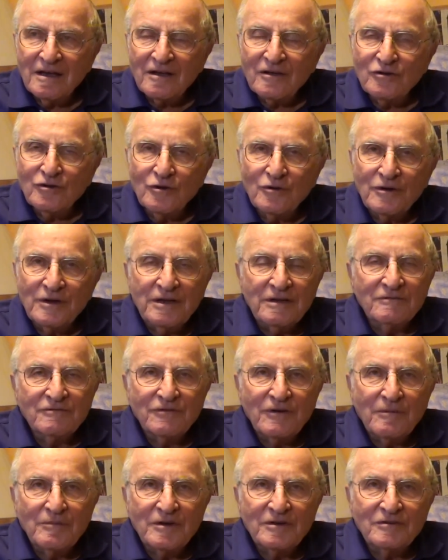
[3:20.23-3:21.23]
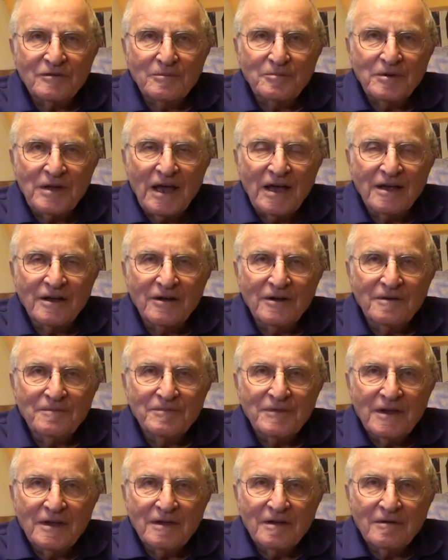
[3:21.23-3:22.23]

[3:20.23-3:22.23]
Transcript: chlorine from a supplier,